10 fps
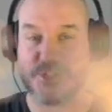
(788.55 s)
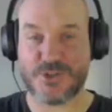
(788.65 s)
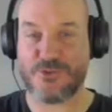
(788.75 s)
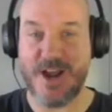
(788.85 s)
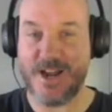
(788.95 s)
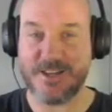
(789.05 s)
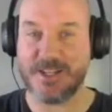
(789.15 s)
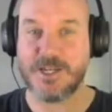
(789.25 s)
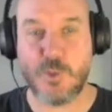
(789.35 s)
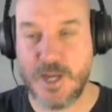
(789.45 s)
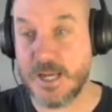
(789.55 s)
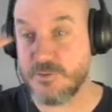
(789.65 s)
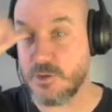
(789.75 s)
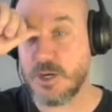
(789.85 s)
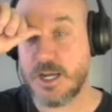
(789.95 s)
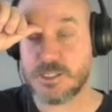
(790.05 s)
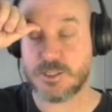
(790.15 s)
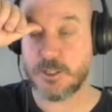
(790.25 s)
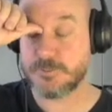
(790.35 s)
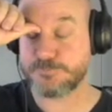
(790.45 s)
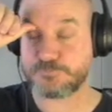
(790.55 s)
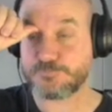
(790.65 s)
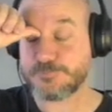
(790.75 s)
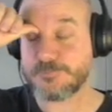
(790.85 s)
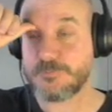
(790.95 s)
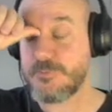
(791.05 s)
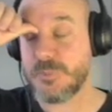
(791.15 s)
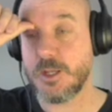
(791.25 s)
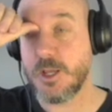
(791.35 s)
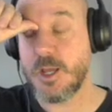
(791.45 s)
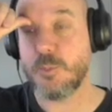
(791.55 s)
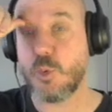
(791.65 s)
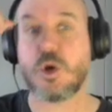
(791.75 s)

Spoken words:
create anything you want out of it, right? So, but what